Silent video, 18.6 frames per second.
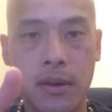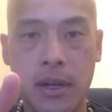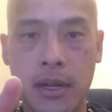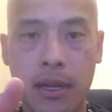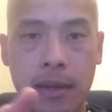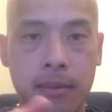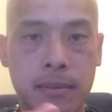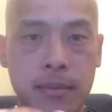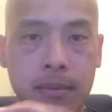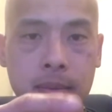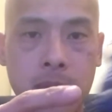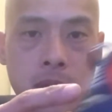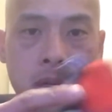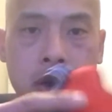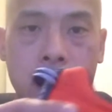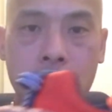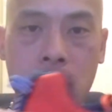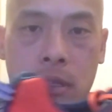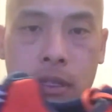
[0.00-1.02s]
it and
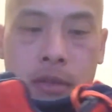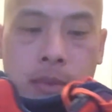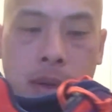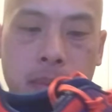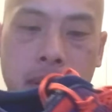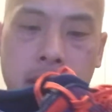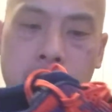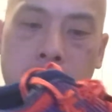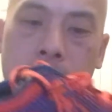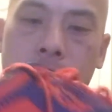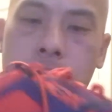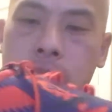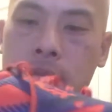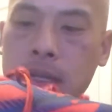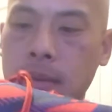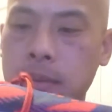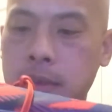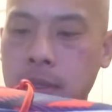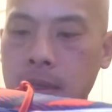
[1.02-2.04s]
hook it to my bag or
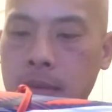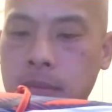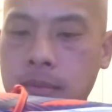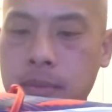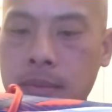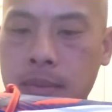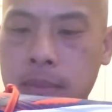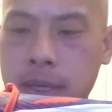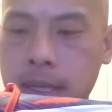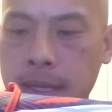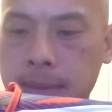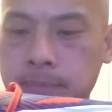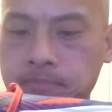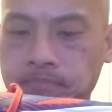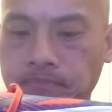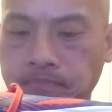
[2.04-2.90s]
something. But